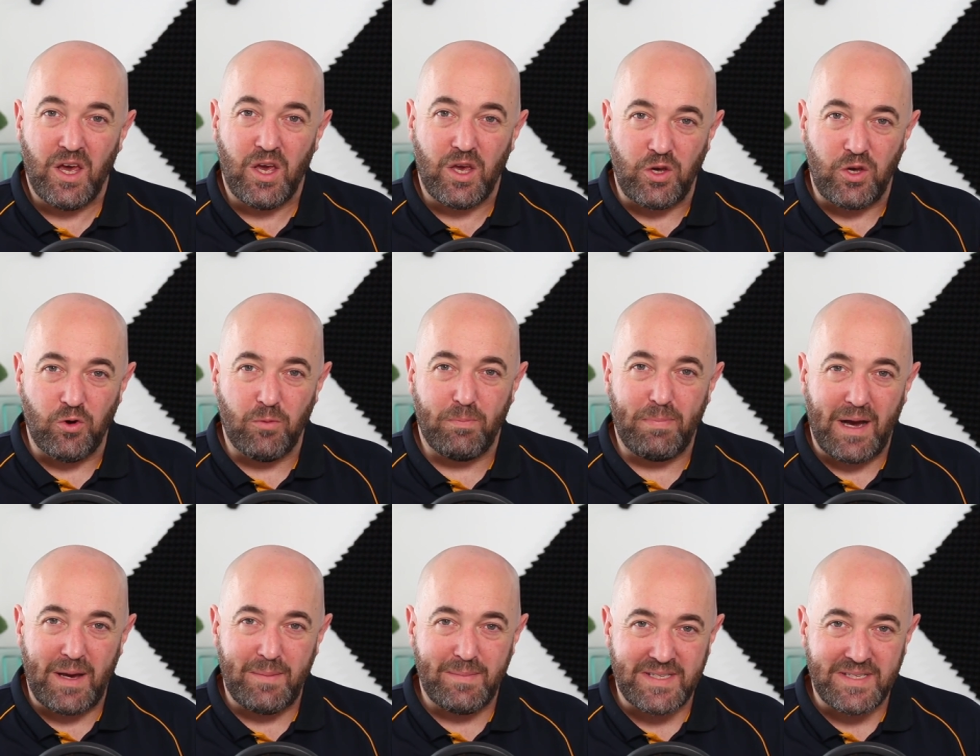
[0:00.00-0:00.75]
your
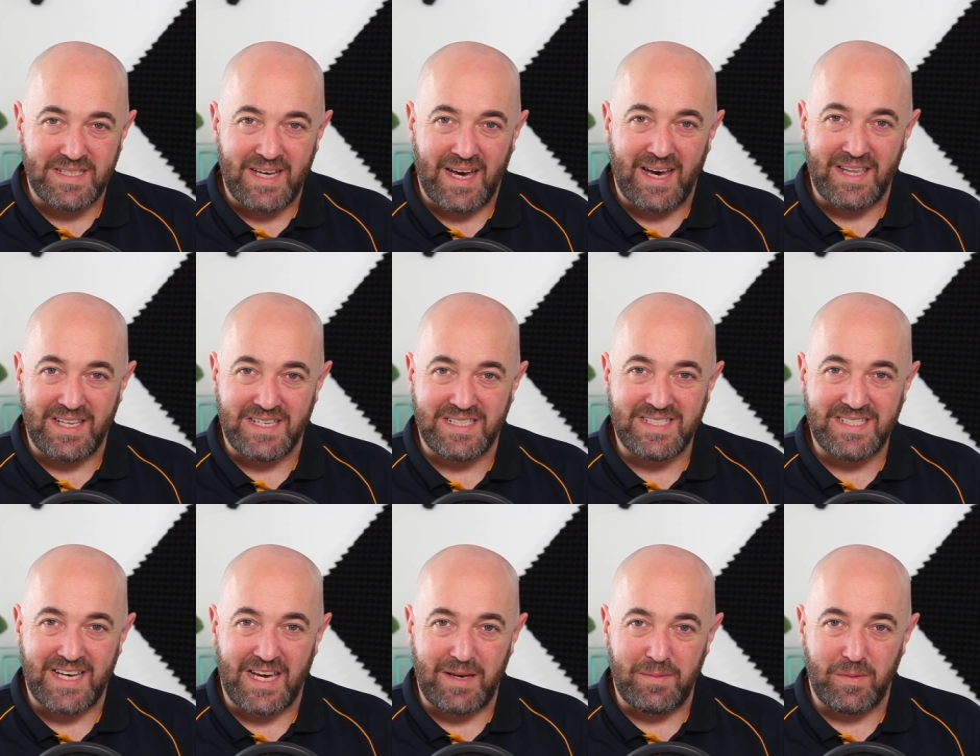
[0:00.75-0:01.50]
payments are the
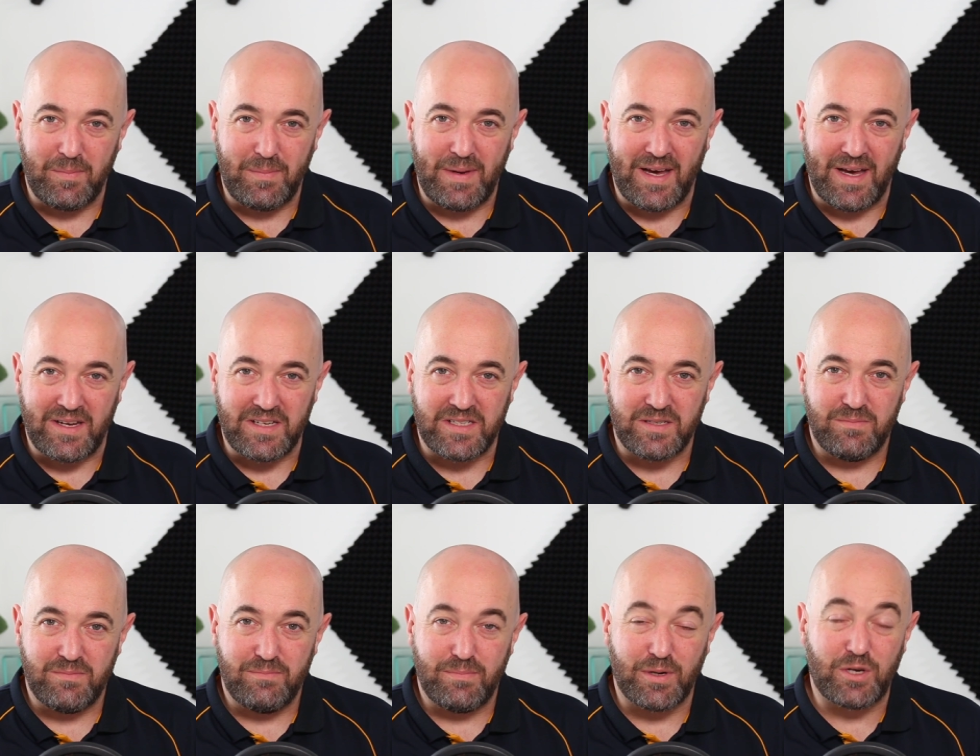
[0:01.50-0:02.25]
same amount
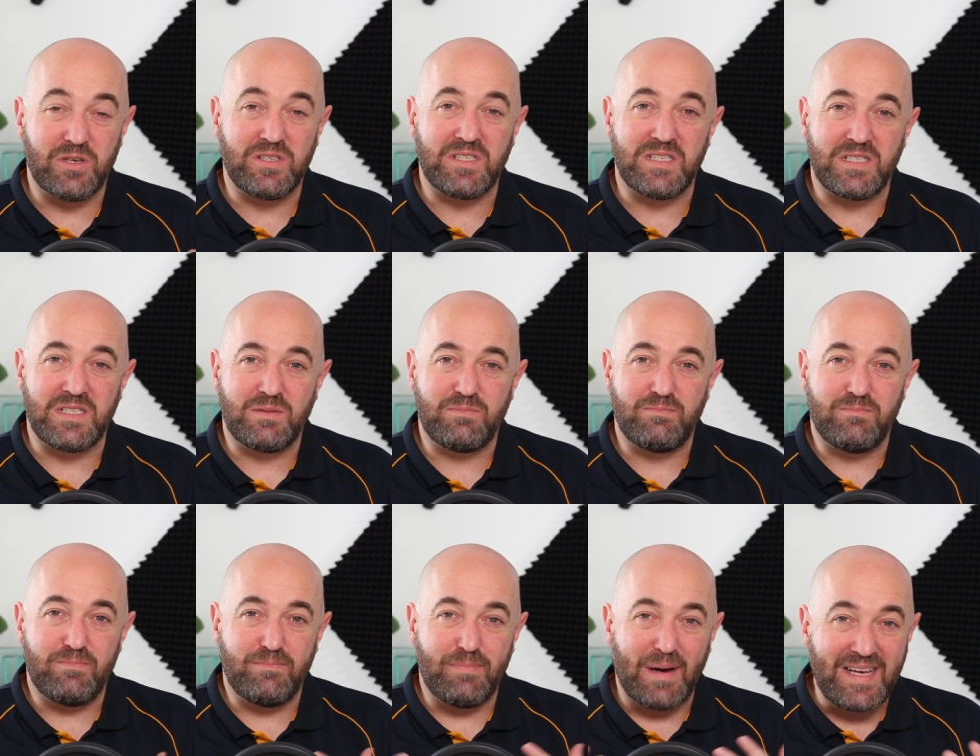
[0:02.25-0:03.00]
because it's
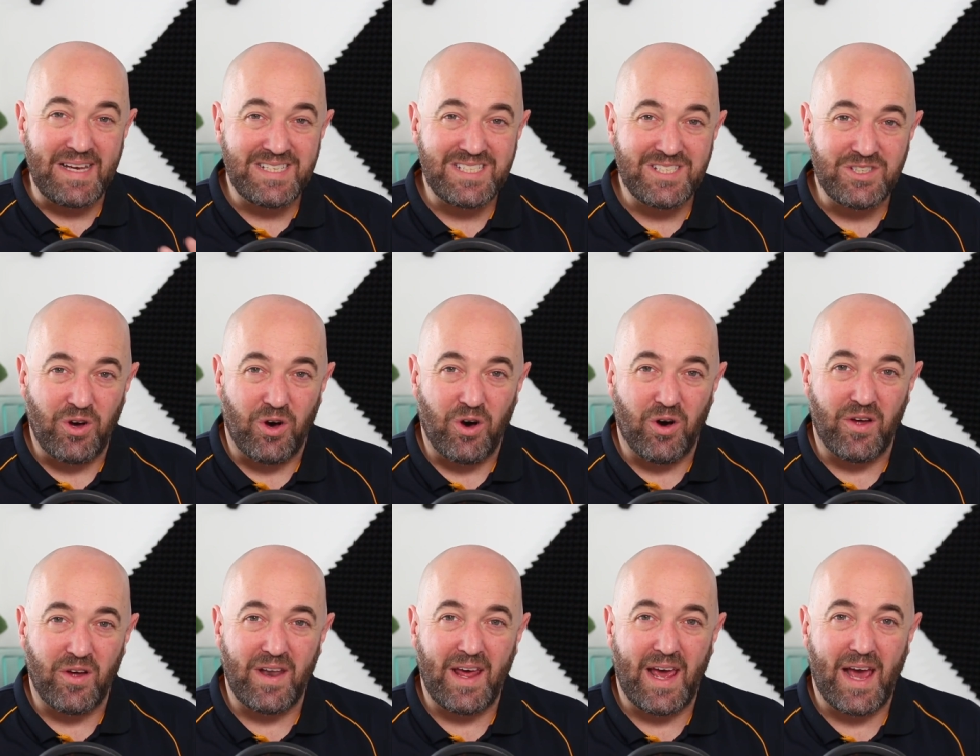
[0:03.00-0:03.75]
based
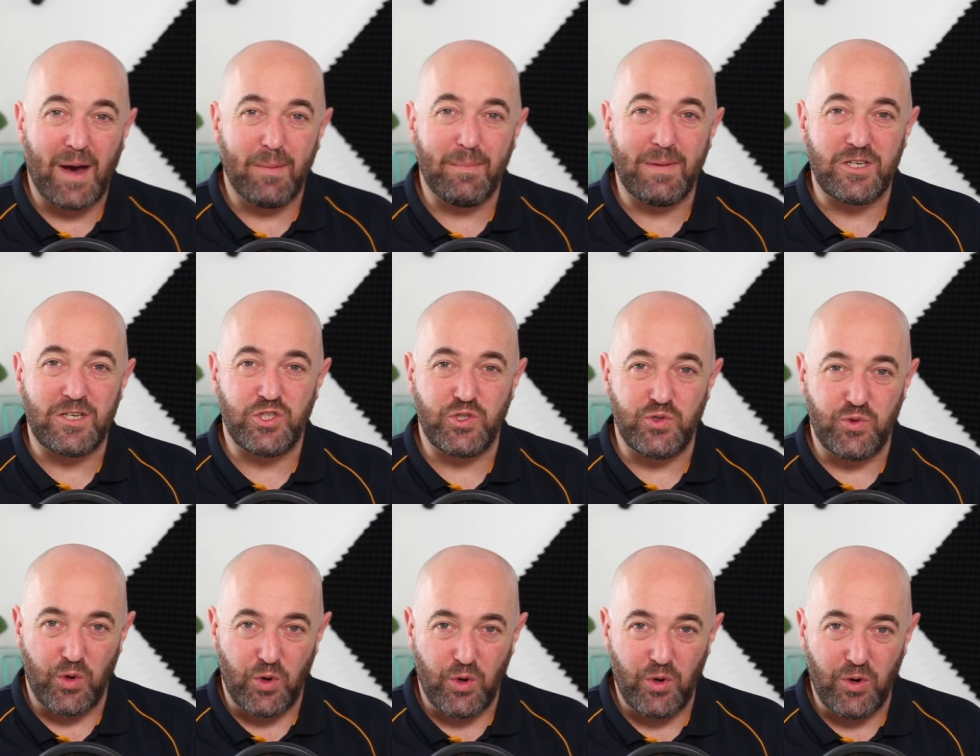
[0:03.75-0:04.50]
on how much
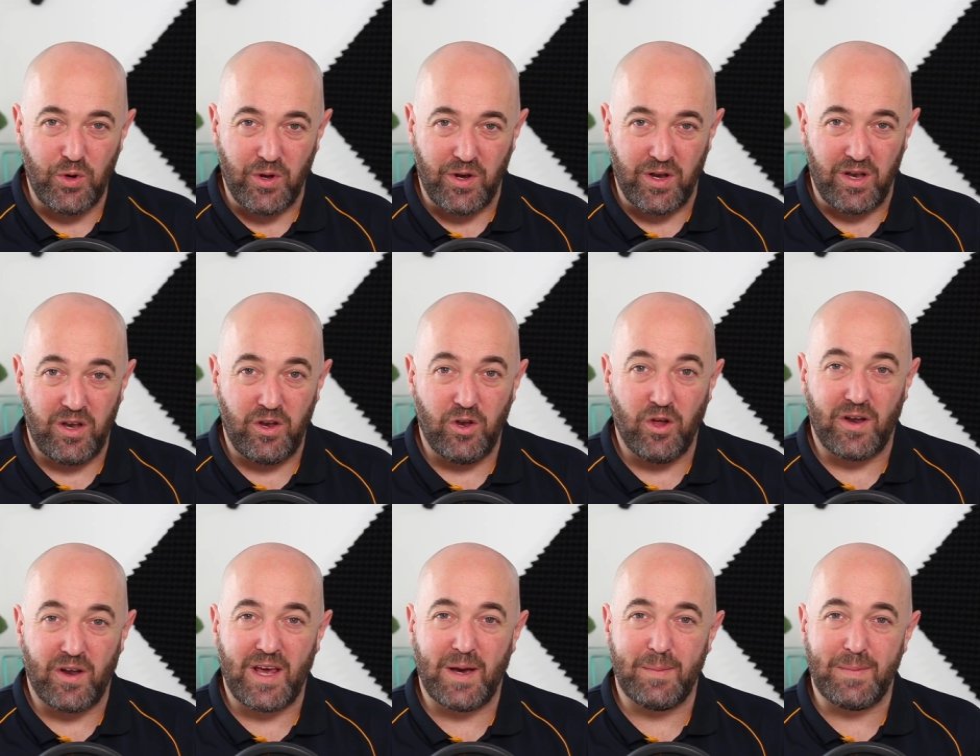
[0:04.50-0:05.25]
you earn,
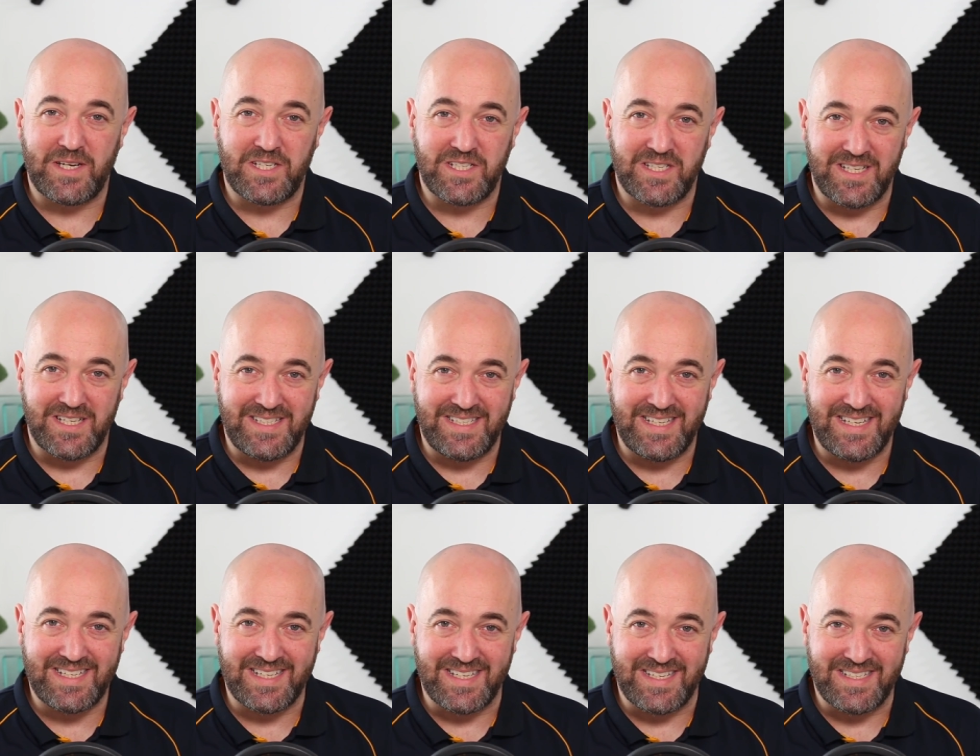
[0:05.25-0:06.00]
not how much the
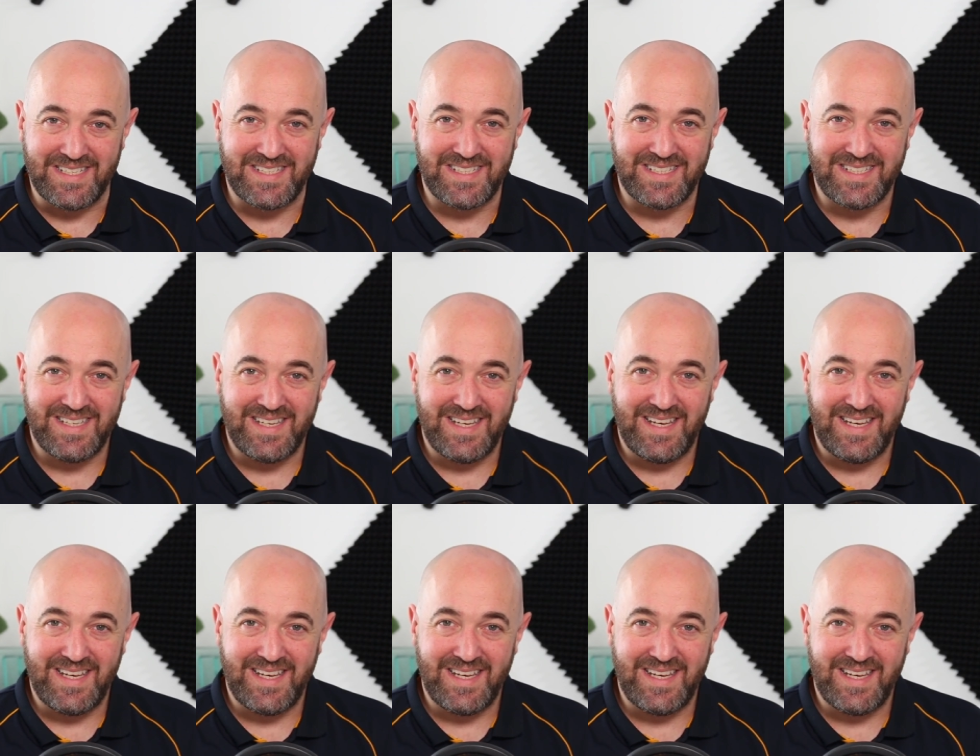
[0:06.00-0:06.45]
debt is.